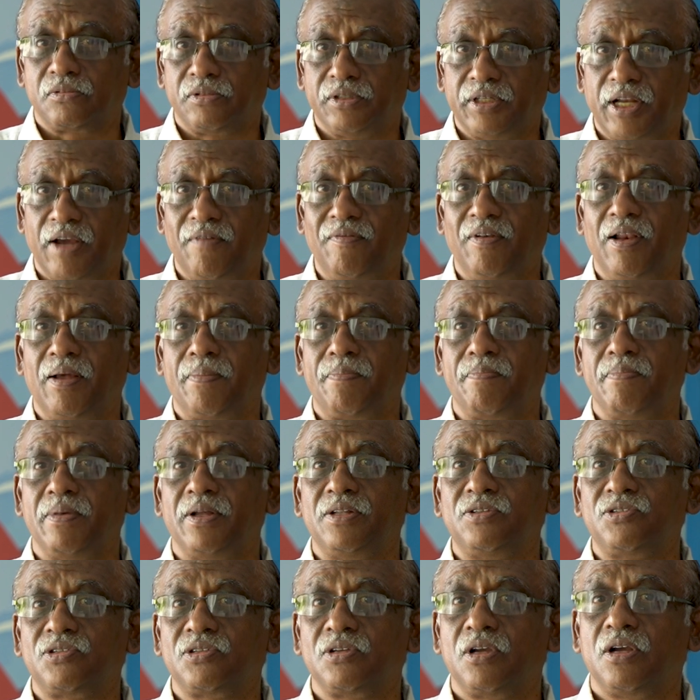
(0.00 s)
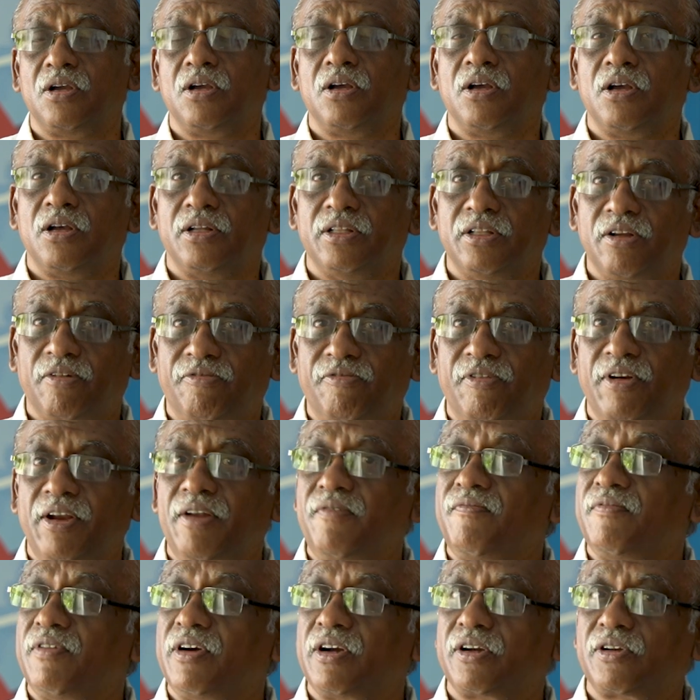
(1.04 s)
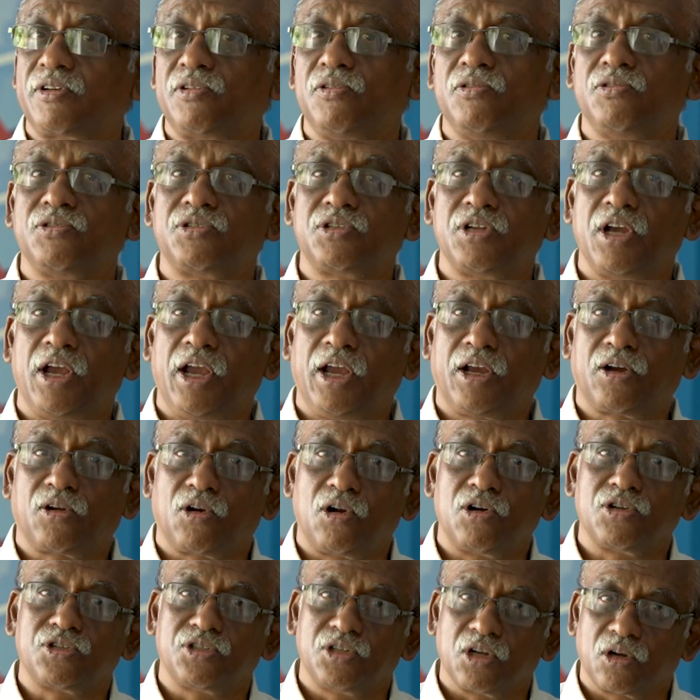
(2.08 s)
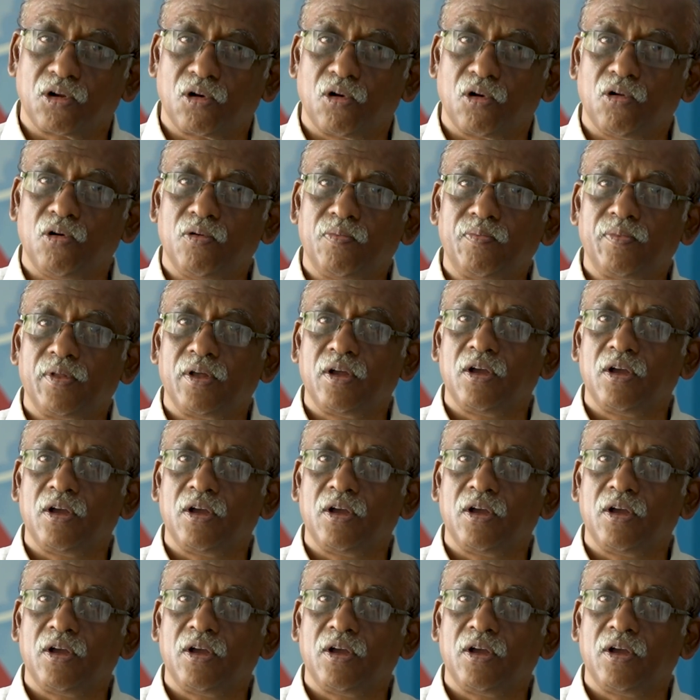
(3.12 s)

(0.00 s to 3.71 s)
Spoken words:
developments, the framework used across the globe.